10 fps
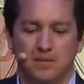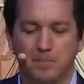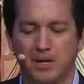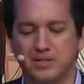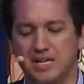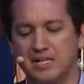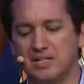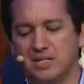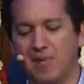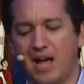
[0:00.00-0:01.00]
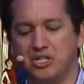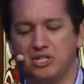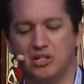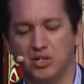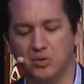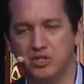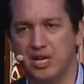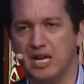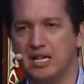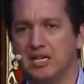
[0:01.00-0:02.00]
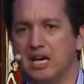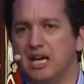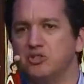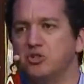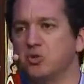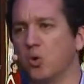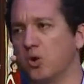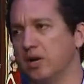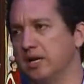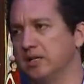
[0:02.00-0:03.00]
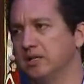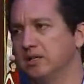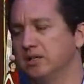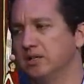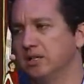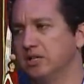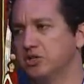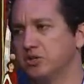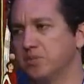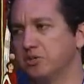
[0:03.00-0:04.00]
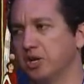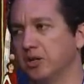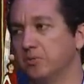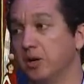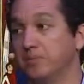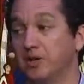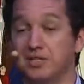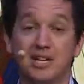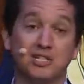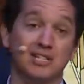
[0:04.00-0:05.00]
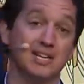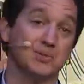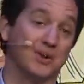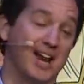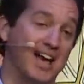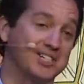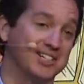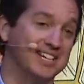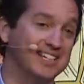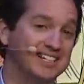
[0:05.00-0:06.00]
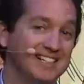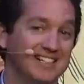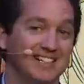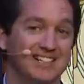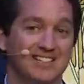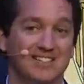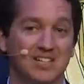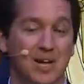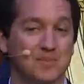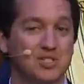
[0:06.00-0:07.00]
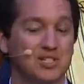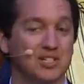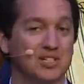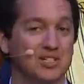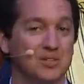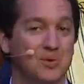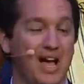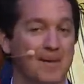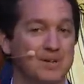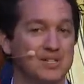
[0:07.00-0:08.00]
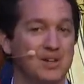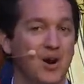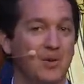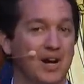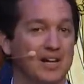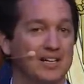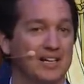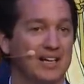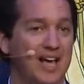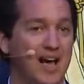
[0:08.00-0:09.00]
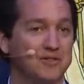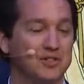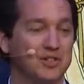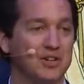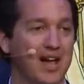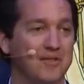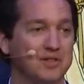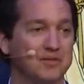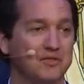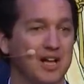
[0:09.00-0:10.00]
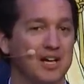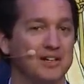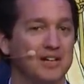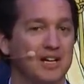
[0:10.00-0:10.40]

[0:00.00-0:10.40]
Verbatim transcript: But I'll say this imagine that there was a, a story in Scripture. Well, there essentially is one, actually, that it comes to what happened to Noah after, after the flood.